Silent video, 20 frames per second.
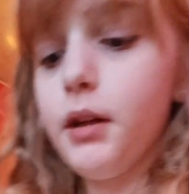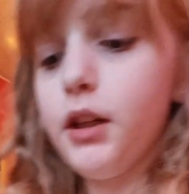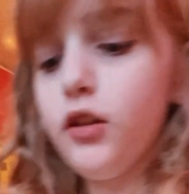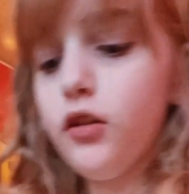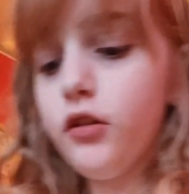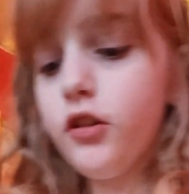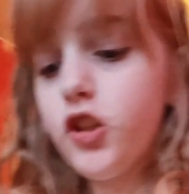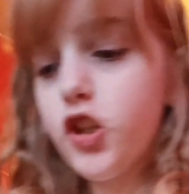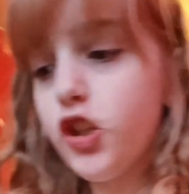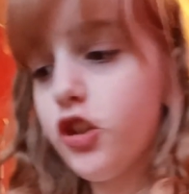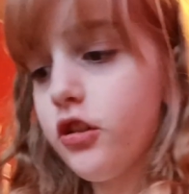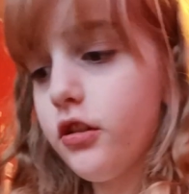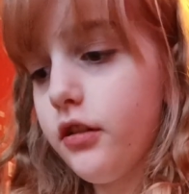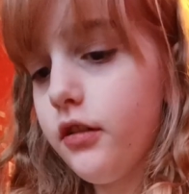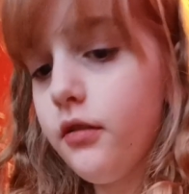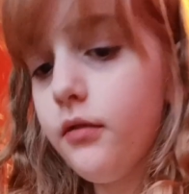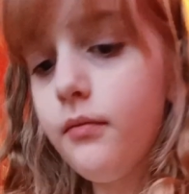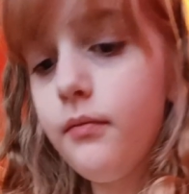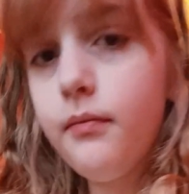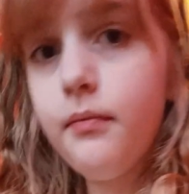my dog just did.
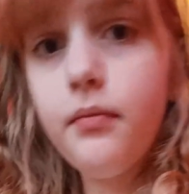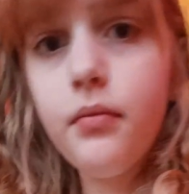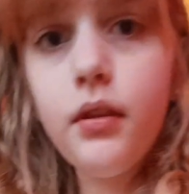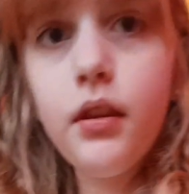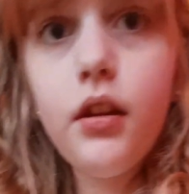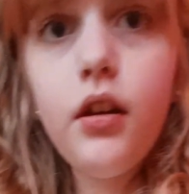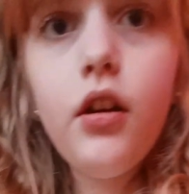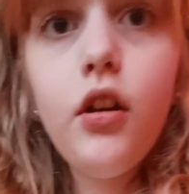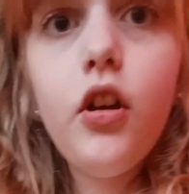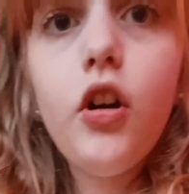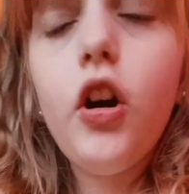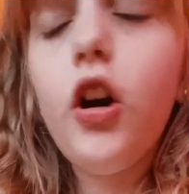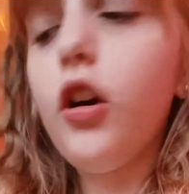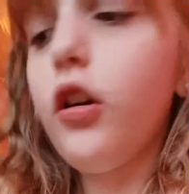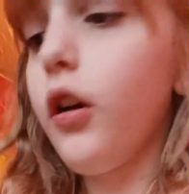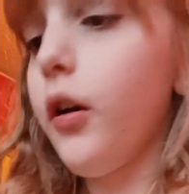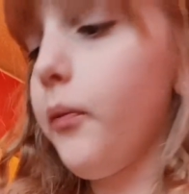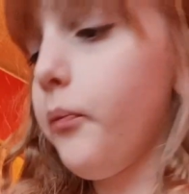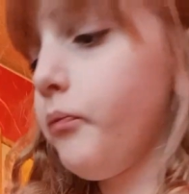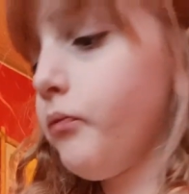
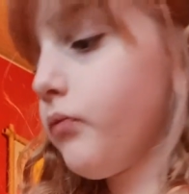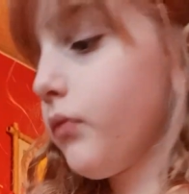Okay.